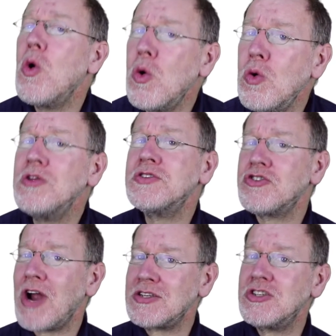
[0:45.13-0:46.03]
All the
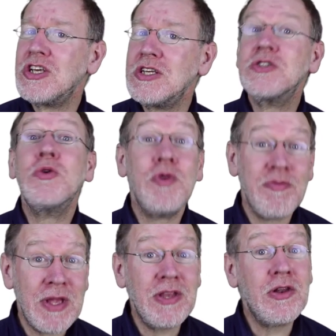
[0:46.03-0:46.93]
strategies that
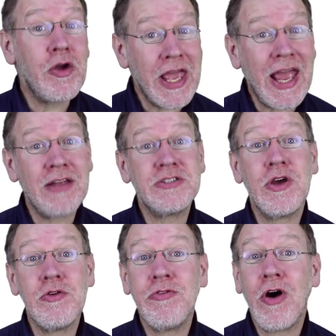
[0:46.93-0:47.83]
we've been looking at
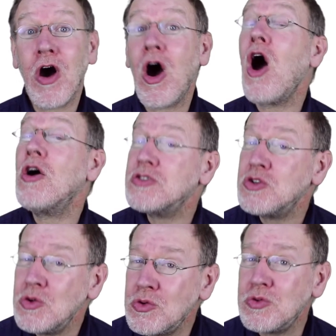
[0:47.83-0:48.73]
so far are
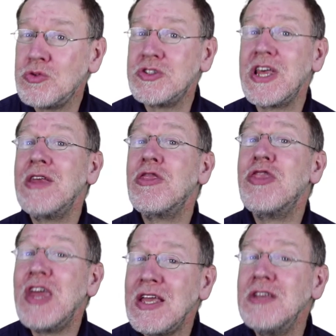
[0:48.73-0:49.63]
tools. They're
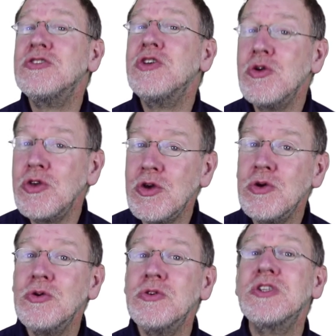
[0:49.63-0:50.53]
things you
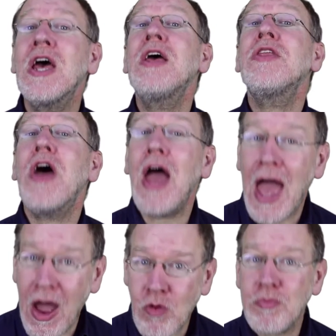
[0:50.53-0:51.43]
use that
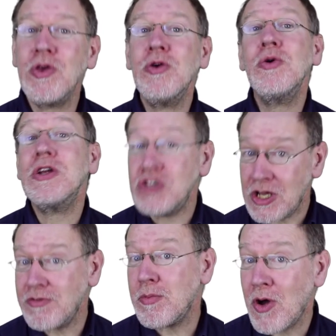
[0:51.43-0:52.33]
help you
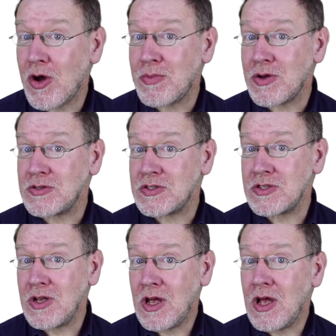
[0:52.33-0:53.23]
achieve a
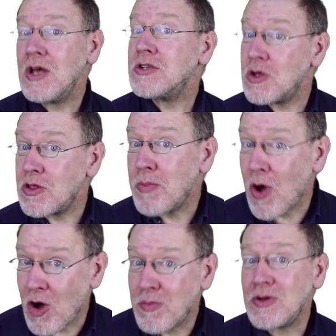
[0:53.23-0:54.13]
purpose. So the
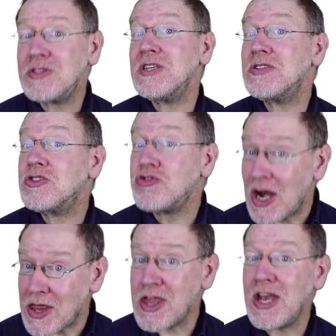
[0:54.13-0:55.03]
purpose is
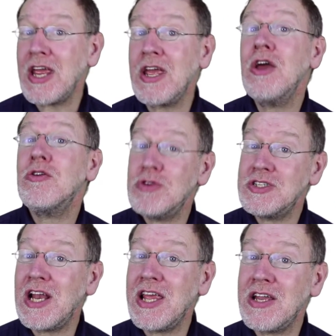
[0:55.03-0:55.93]
strengthening
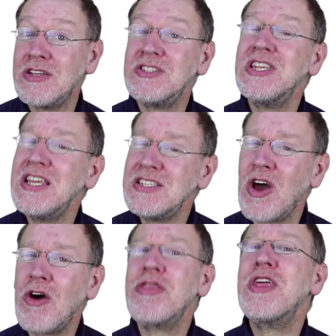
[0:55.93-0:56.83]
resilience. These
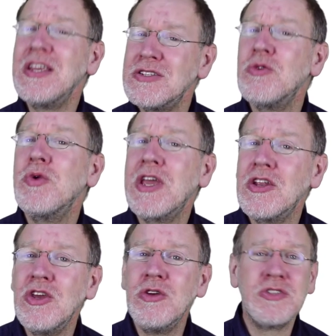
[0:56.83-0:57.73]
are things that we
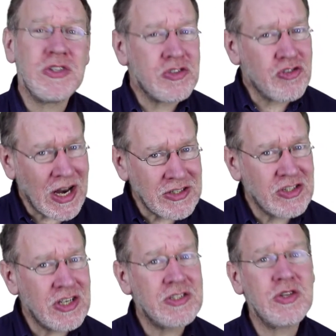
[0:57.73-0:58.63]
can use, the
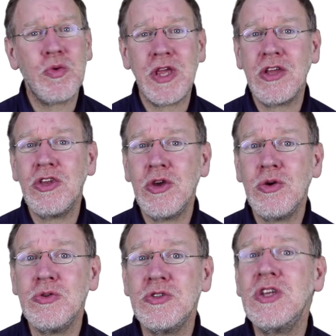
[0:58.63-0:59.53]
strategies that we can
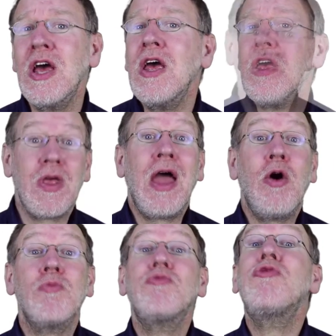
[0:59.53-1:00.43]
use that
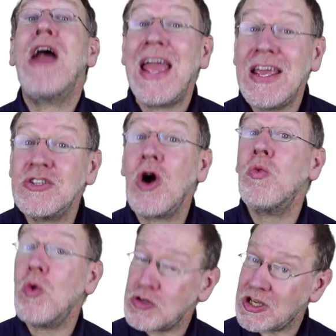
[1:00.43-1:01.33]
help raise our
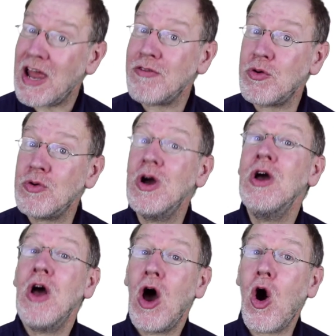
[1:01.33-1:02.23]
water level
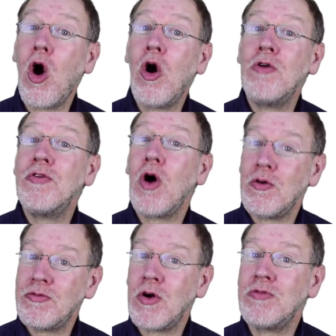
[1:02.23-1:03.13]

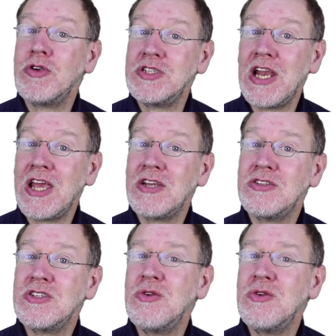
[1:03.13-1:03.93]
of resilience.